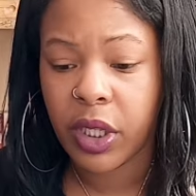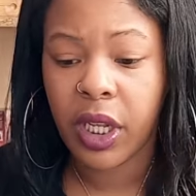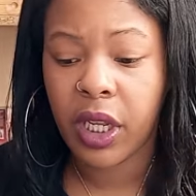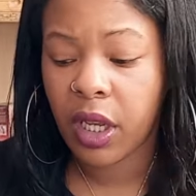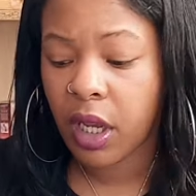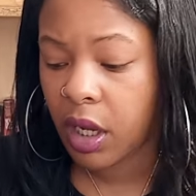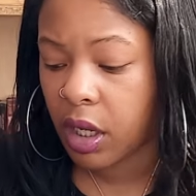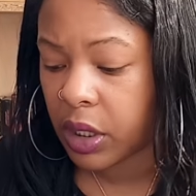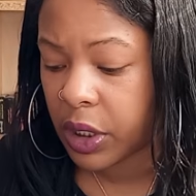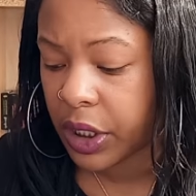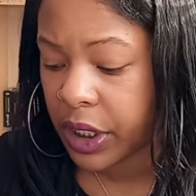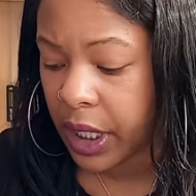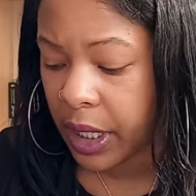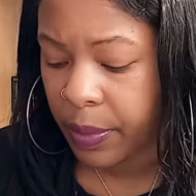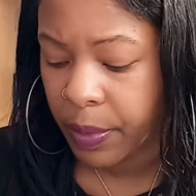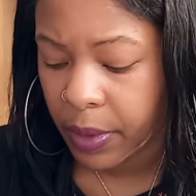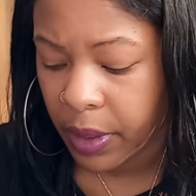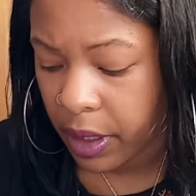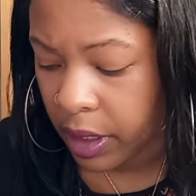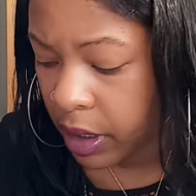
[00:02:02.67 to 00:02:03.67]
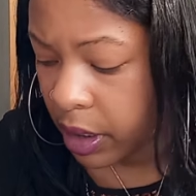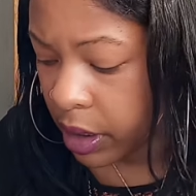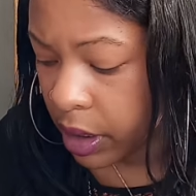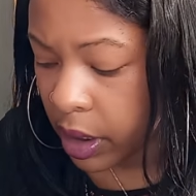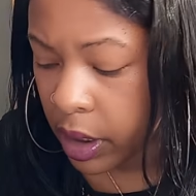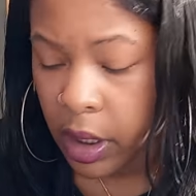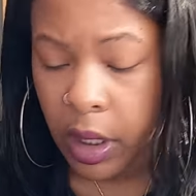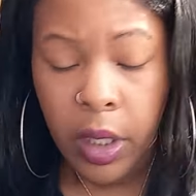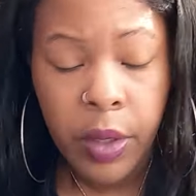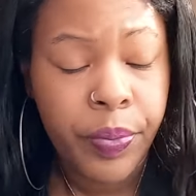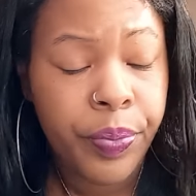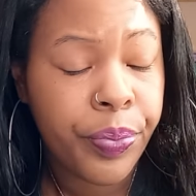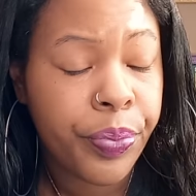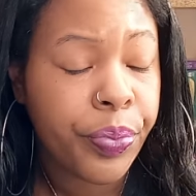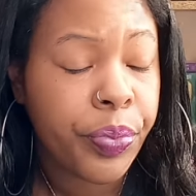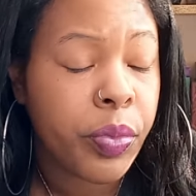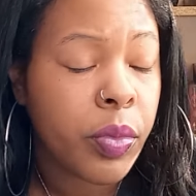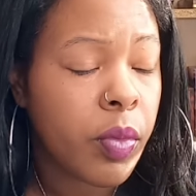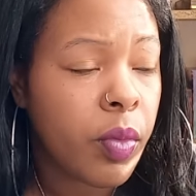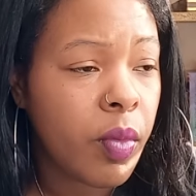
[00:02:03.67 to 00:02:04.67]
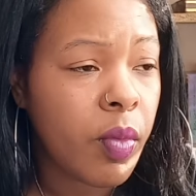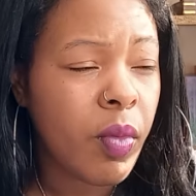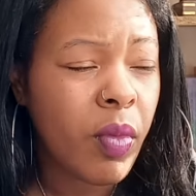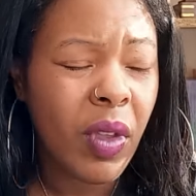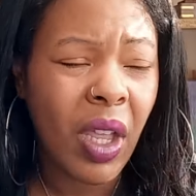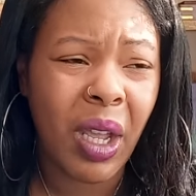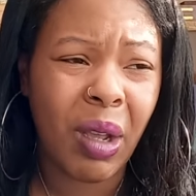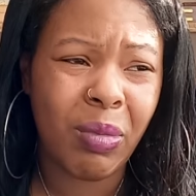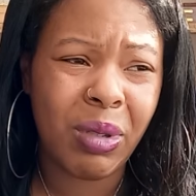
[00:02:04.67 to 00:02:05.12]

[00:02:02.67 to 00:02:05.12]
any cards yet, but I'm